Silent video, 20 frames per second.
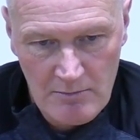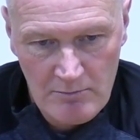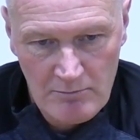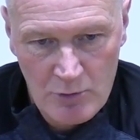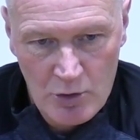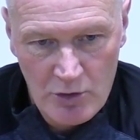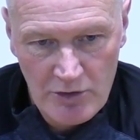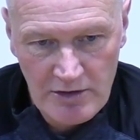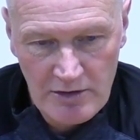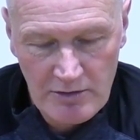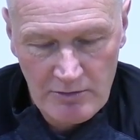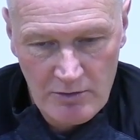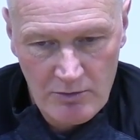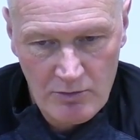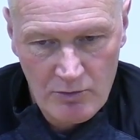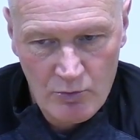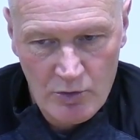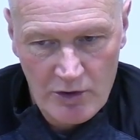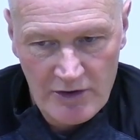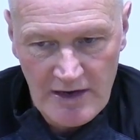Morton
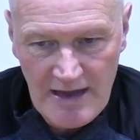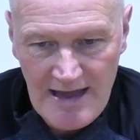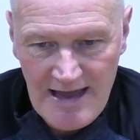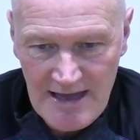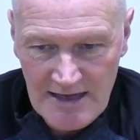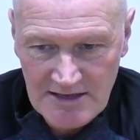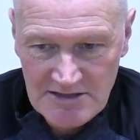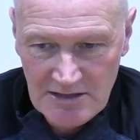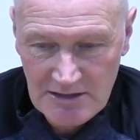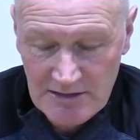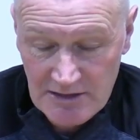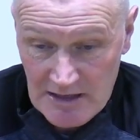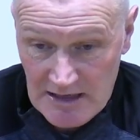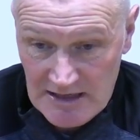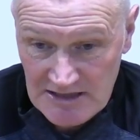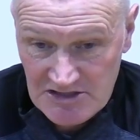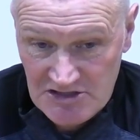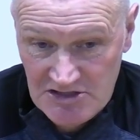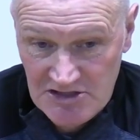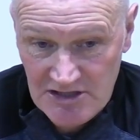were excellent
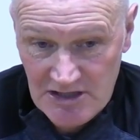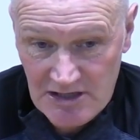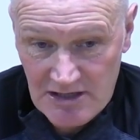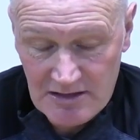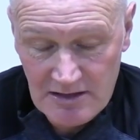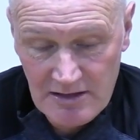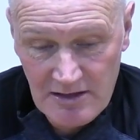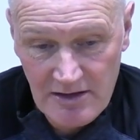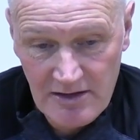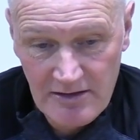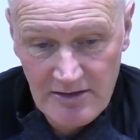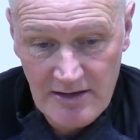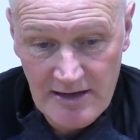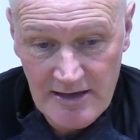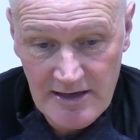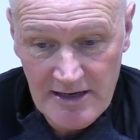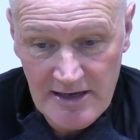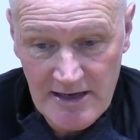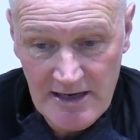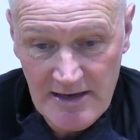last year.
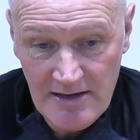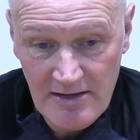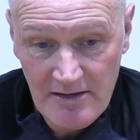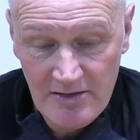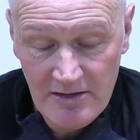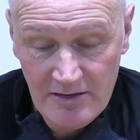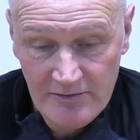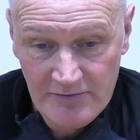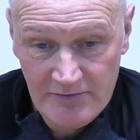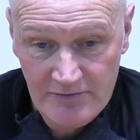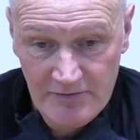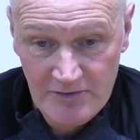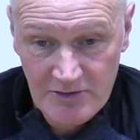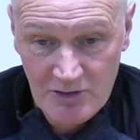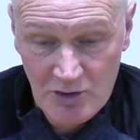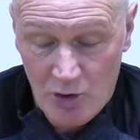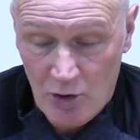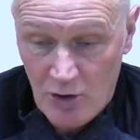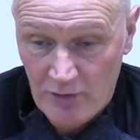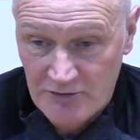They've
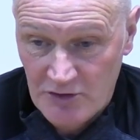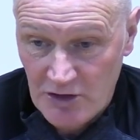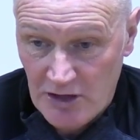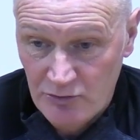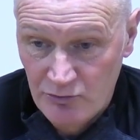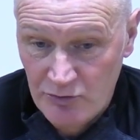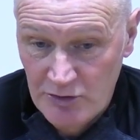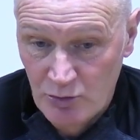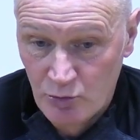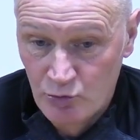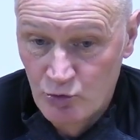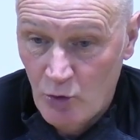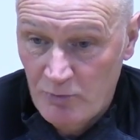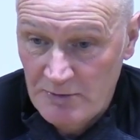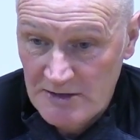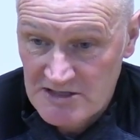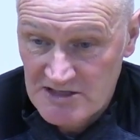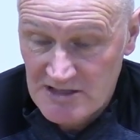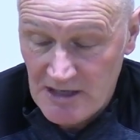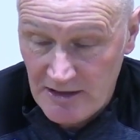got off to a real
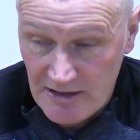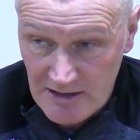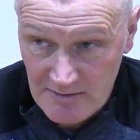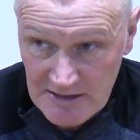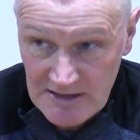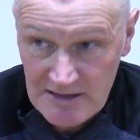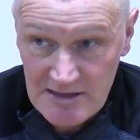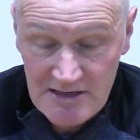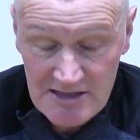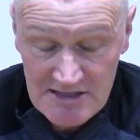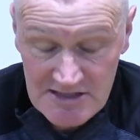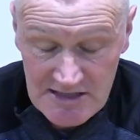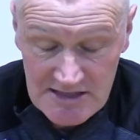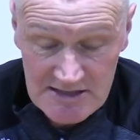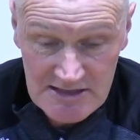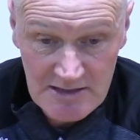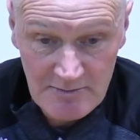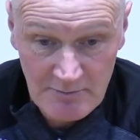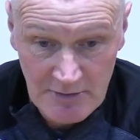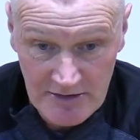ropey start at the beginning of the
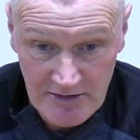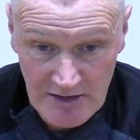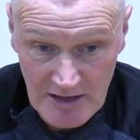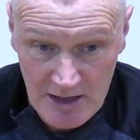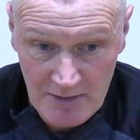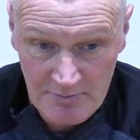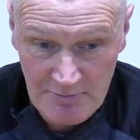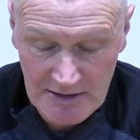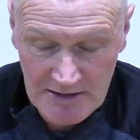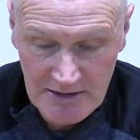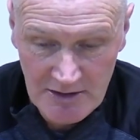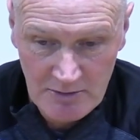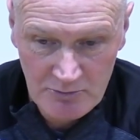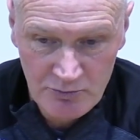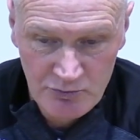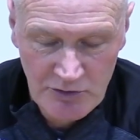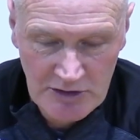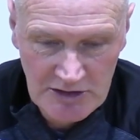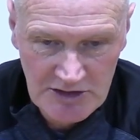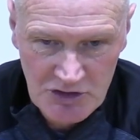season, but they are picking up
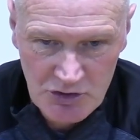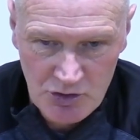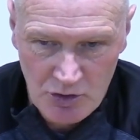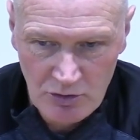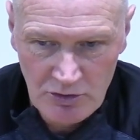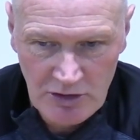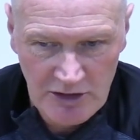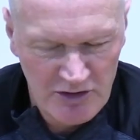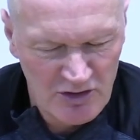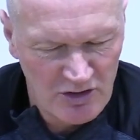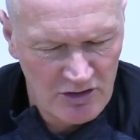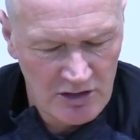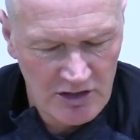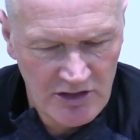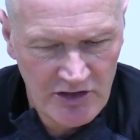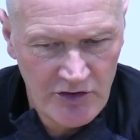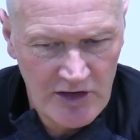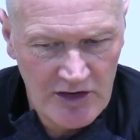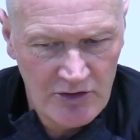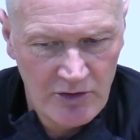really strongly and are on
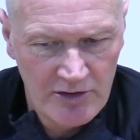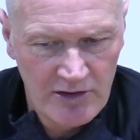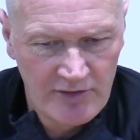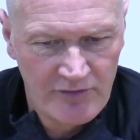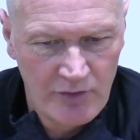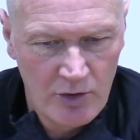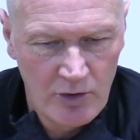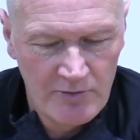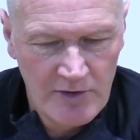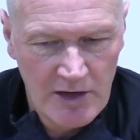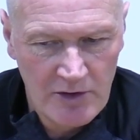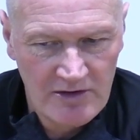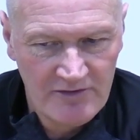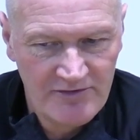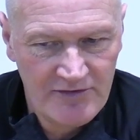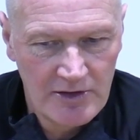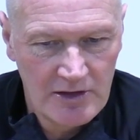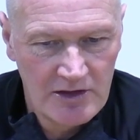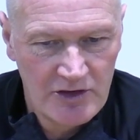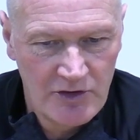a great run of form now.
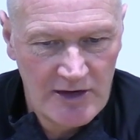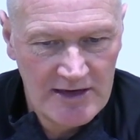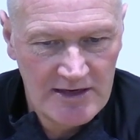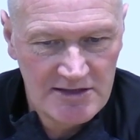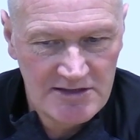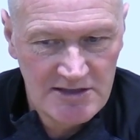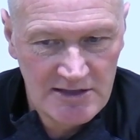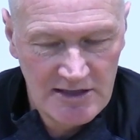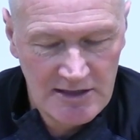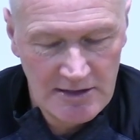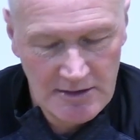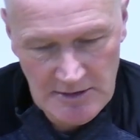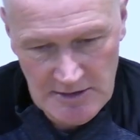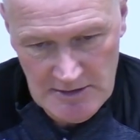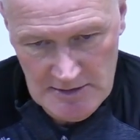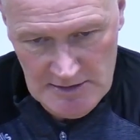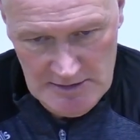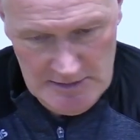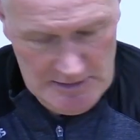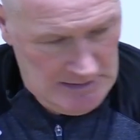And credit to
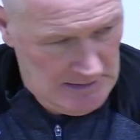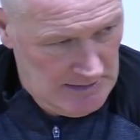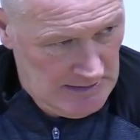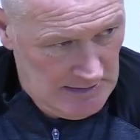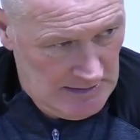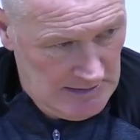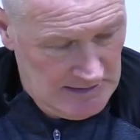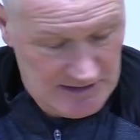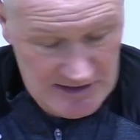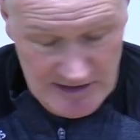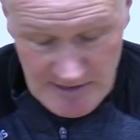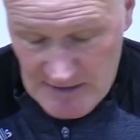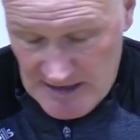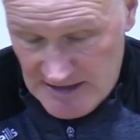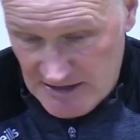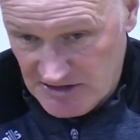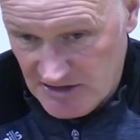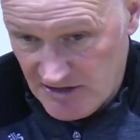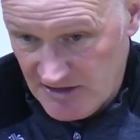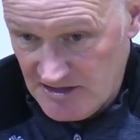the
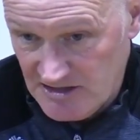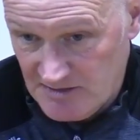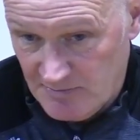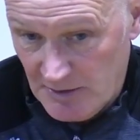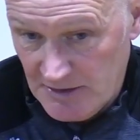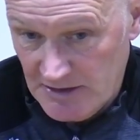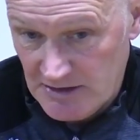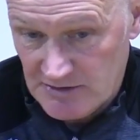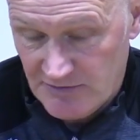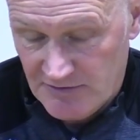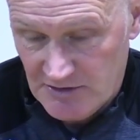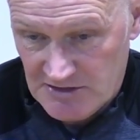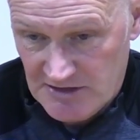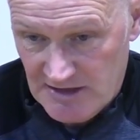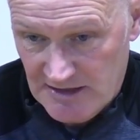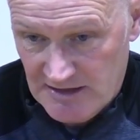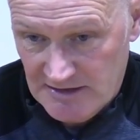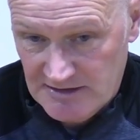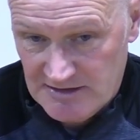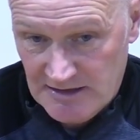manager and his players for
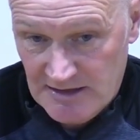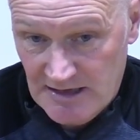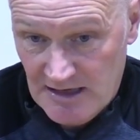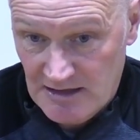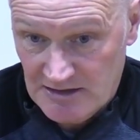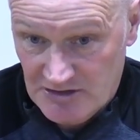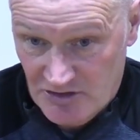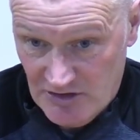sticking together.